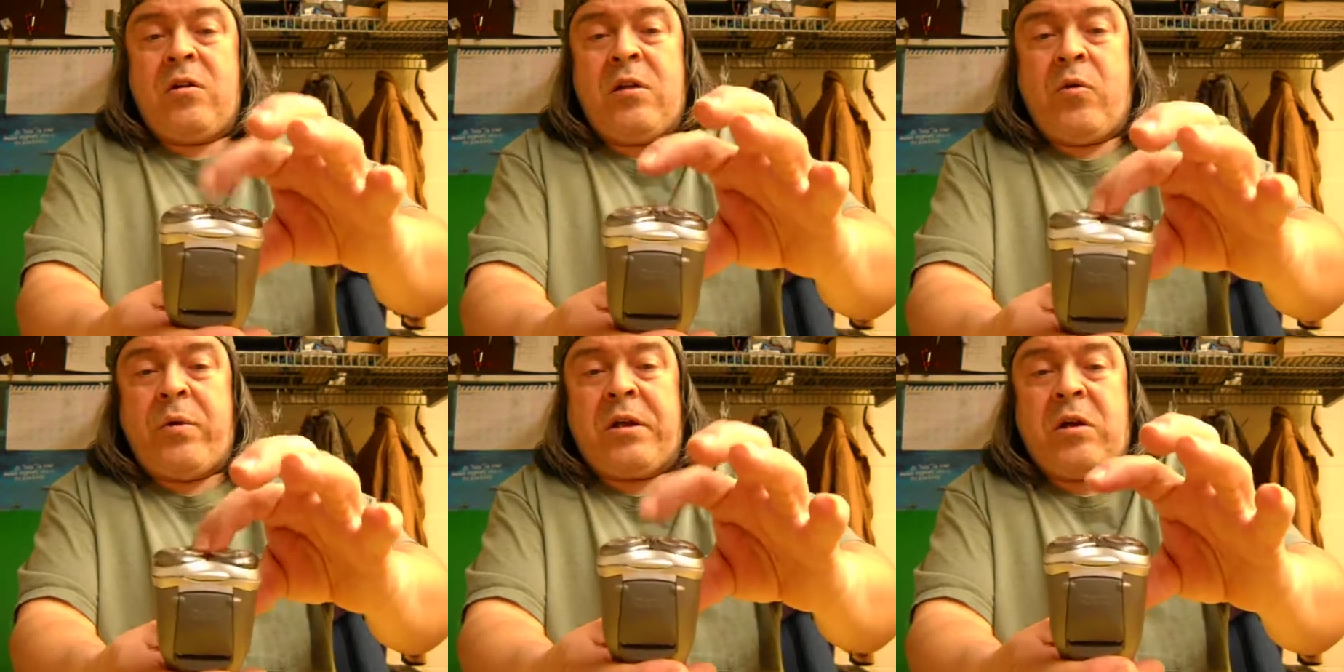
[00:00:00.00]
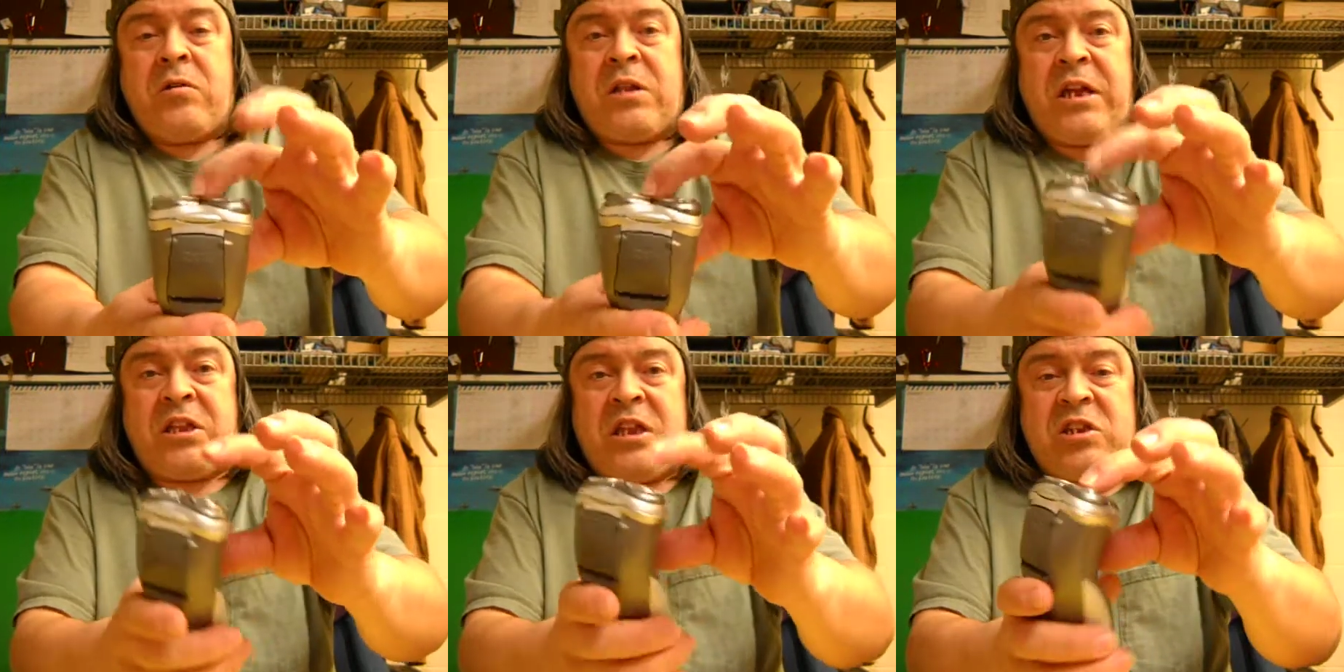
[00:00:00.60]
Now when it goes
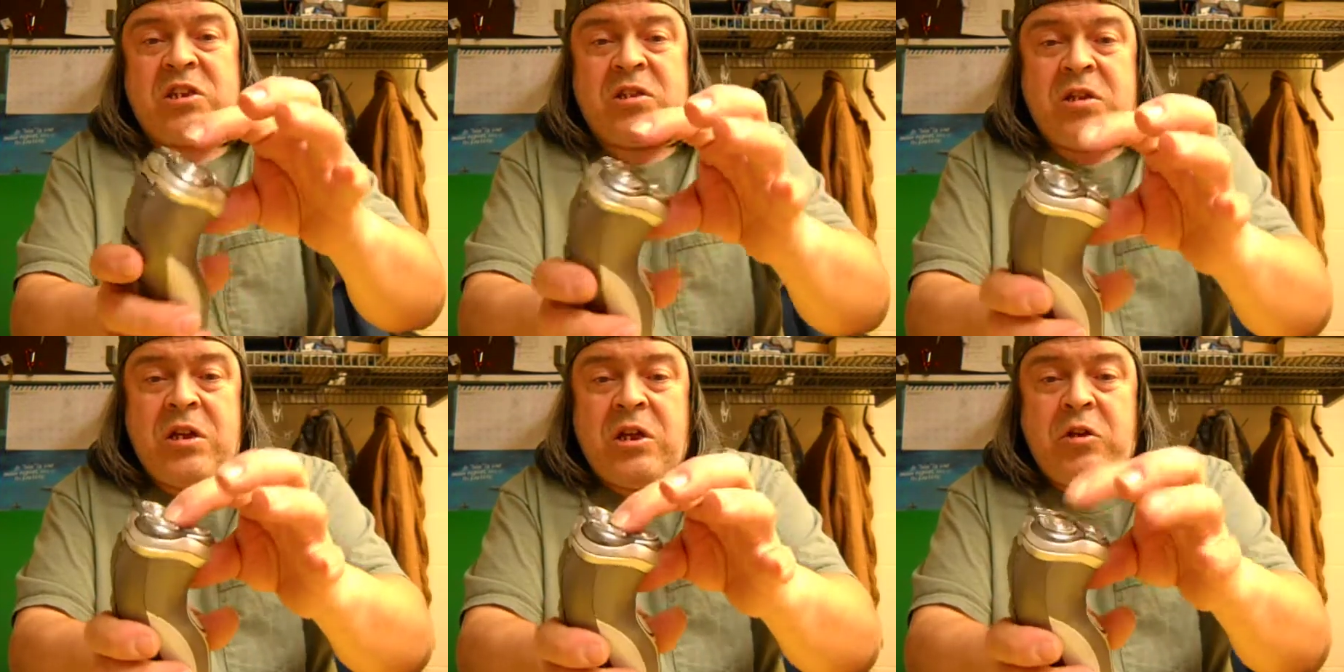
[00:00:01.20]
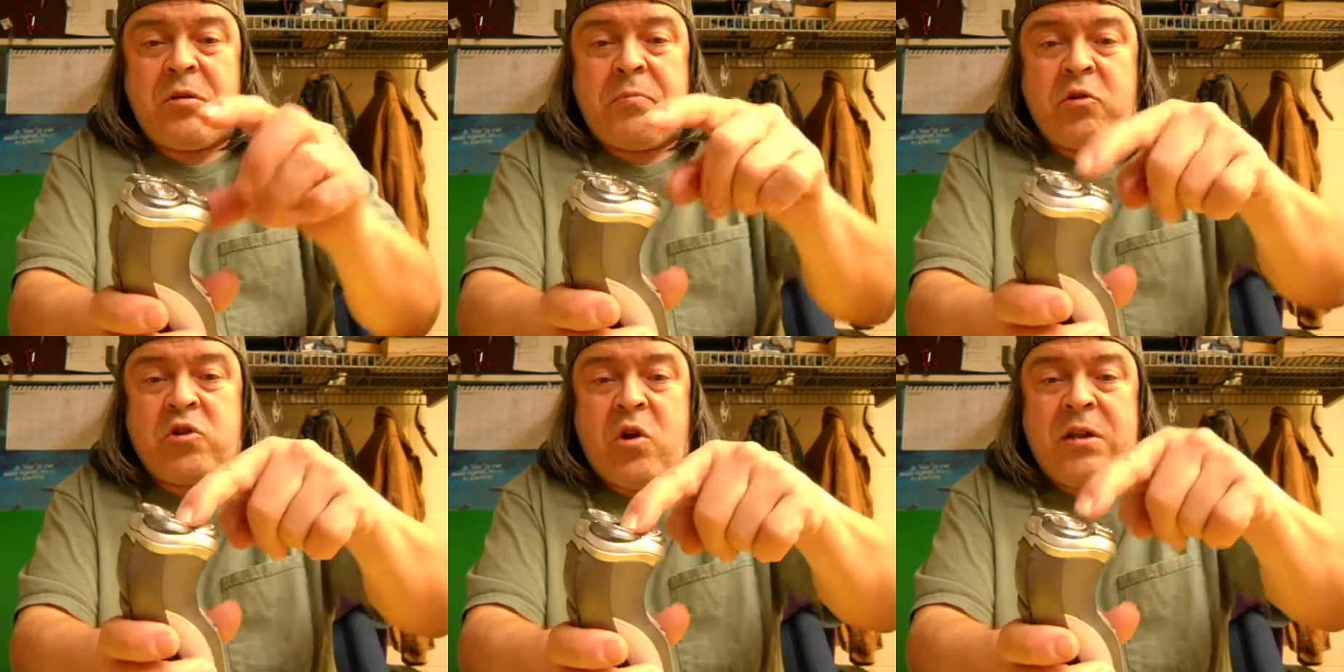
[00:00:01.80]
like this, you can
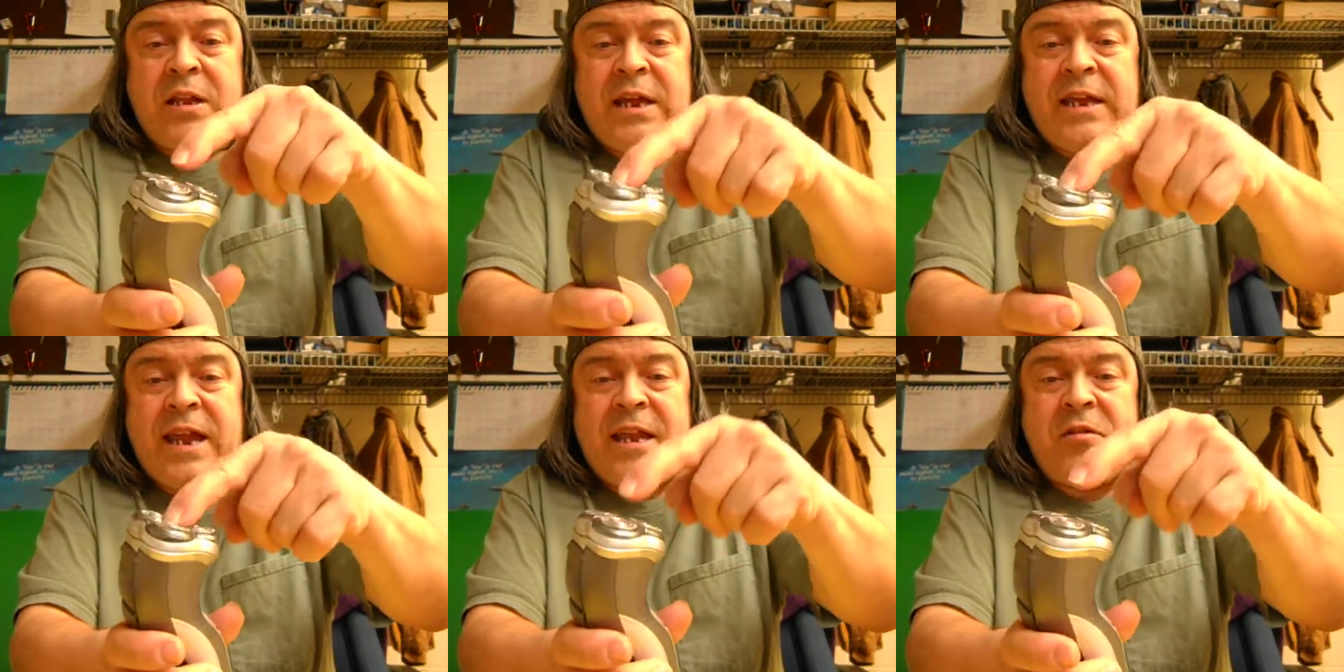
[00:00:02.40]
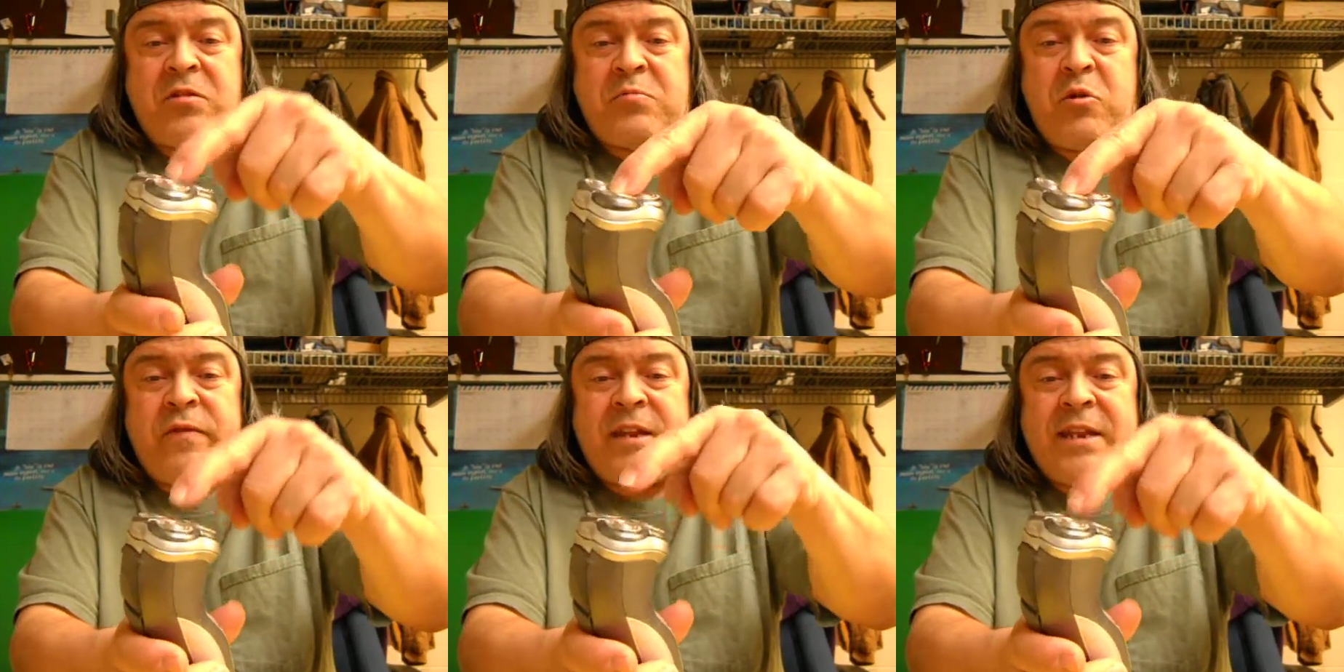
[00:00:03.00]
push on it like that and those
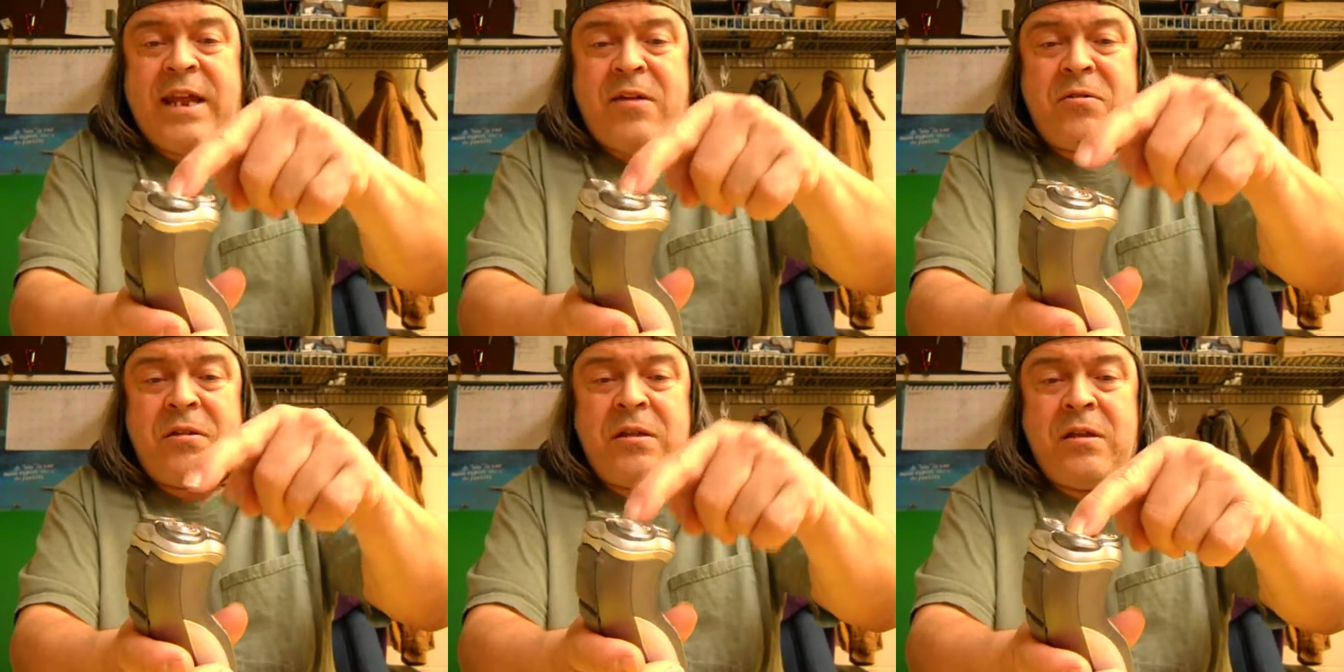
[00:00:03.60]
move in and out.